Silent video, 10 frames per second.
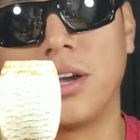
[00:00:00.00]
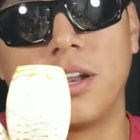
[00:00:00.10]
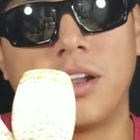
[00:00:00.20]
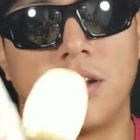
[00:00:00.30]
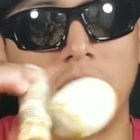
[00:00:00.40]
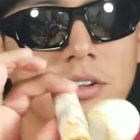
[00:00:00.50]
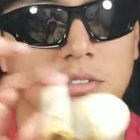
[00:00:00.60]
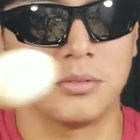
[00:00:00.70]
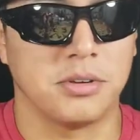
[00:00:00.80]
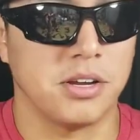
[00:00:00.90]
And I know
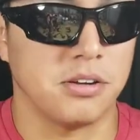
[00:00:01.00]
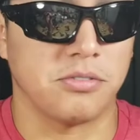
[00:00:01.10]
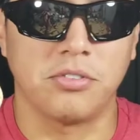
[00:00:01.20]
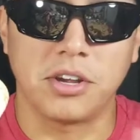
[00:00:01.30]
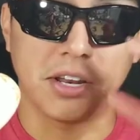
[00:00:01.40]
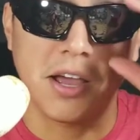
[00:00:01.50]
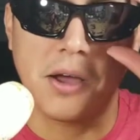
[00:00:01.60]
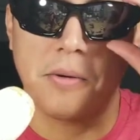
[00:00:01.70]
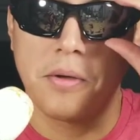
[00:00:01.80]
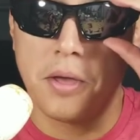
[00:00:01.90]
some of y'all are freaking
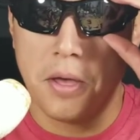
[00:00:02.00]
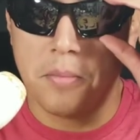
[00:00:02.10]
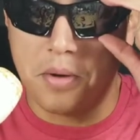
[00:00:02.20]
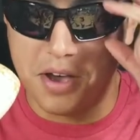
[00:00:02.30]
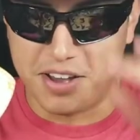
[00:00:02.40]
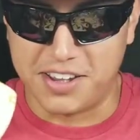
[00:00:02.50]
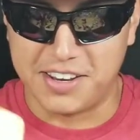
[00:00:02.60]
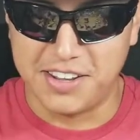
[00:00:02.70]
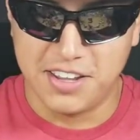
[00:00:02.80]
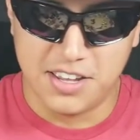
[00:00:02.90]
out,
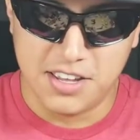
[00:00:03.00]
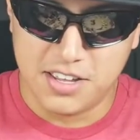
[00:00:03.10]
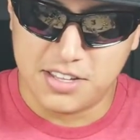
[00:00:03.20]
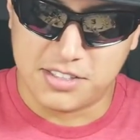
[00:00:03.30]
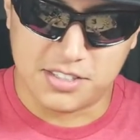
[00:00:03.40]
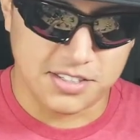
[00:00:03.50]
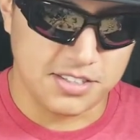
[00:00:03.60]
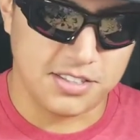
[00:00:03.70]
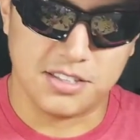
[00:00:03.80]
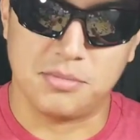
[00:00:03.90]
but
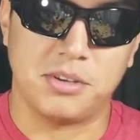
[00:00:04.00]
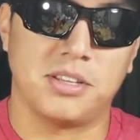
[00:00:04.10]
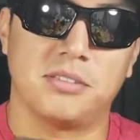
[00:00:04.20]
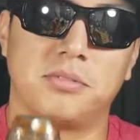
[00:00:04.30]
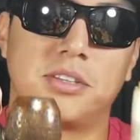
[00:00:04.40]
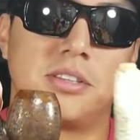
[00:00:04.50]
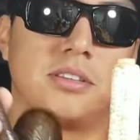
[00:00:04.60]
I mean, with